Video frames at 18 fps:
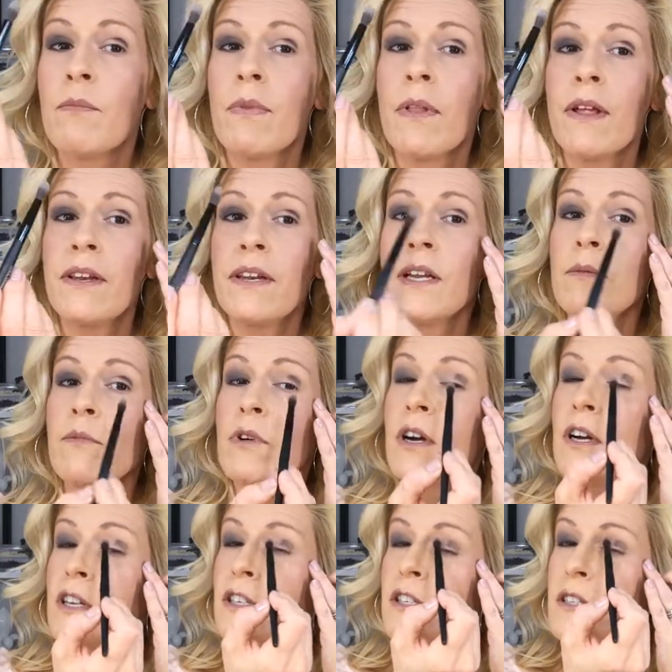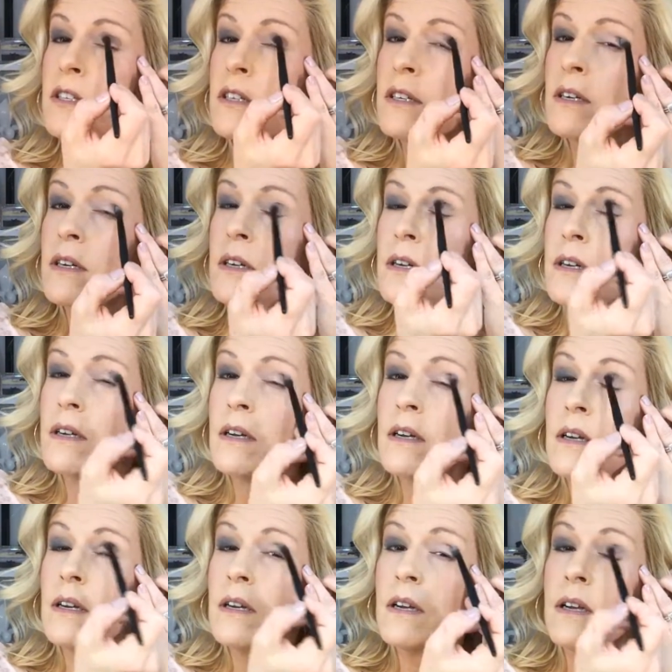Blending brush,
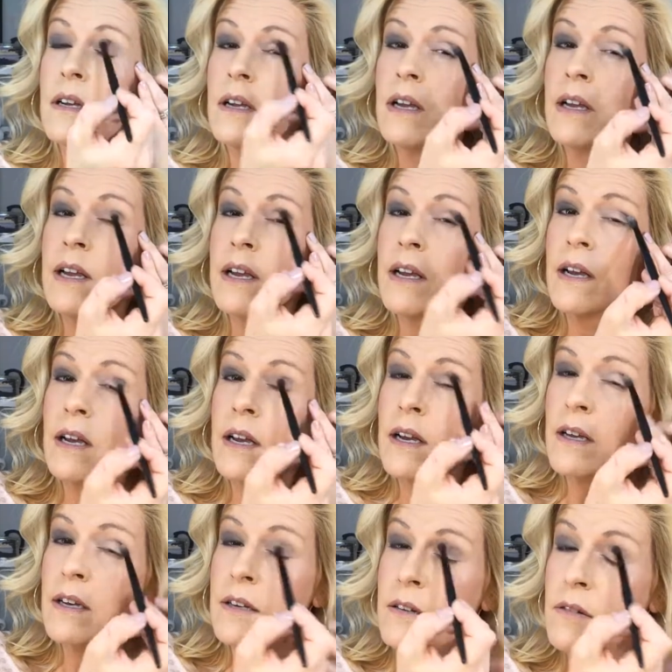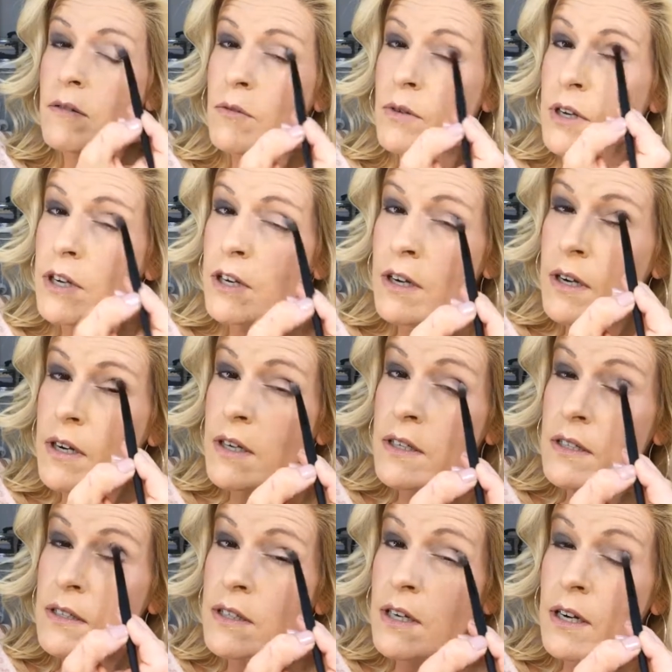and we're
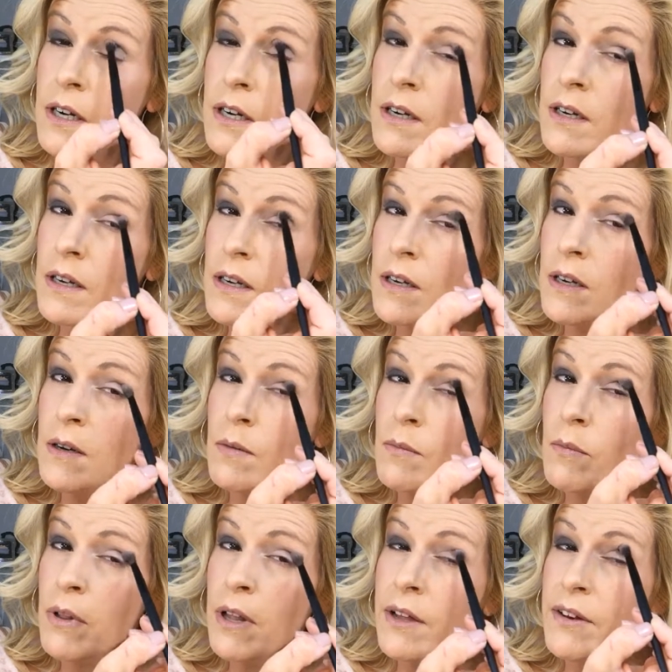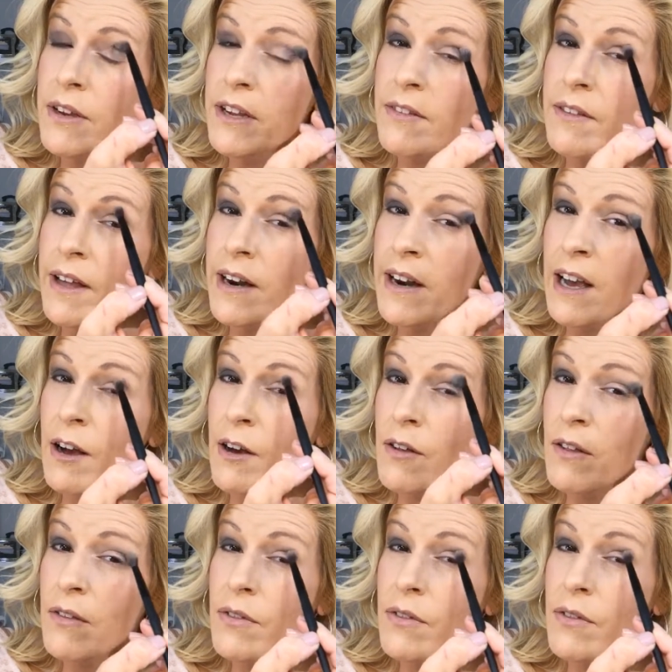gonna start blending that out.